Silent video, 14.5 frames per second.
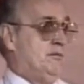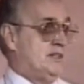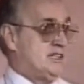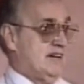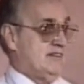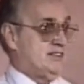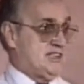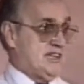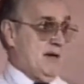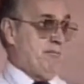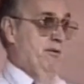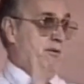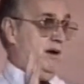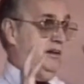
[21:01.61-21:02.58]
which have
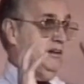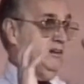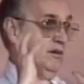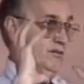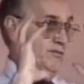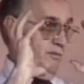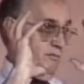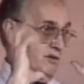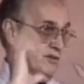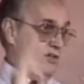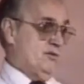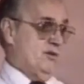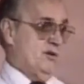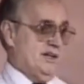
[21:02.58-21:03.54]
separated you from your
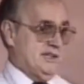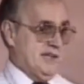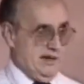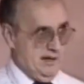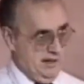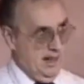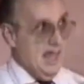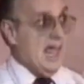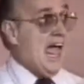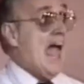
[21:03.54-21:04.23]
true identity.